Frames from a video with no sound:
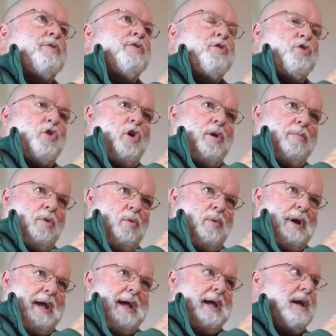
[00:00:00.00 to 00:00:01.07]
The normal
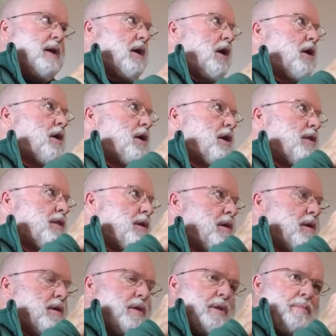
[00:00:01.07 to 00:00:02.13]
way
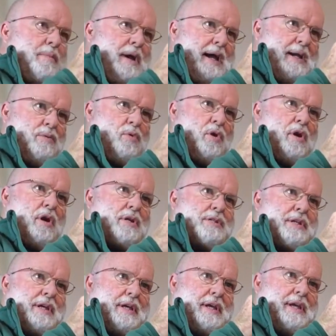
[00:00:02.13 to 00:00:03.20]
the, the mind works,
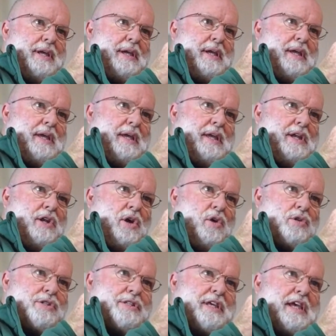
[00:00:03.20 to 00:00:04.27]
it, it
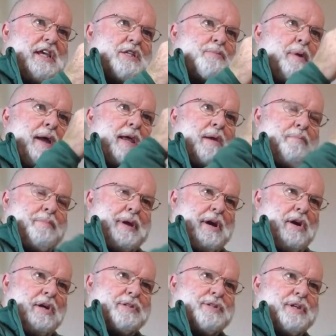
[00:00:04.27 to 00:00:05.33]
knows things by
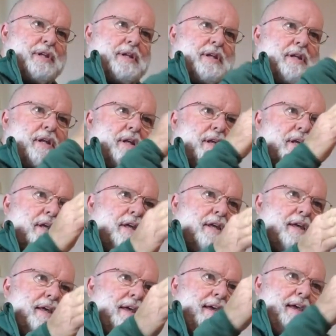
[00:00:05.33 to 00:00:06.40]
comparison
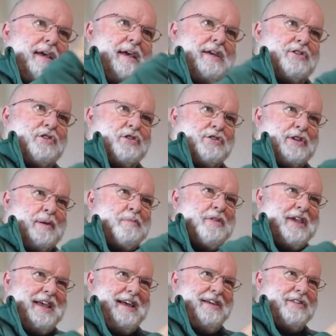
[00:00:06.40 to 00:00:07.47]
to
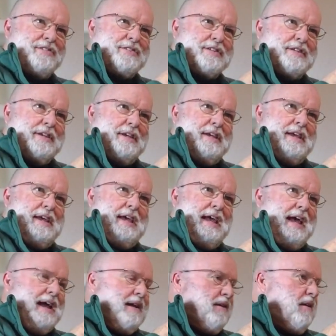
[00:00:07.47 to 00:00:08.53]
something else. Yeah.
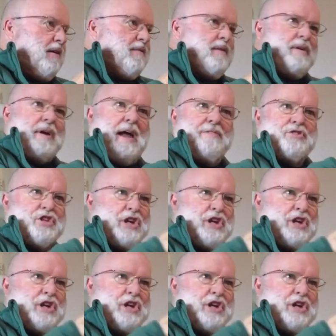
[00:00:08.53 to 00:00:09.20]
And I've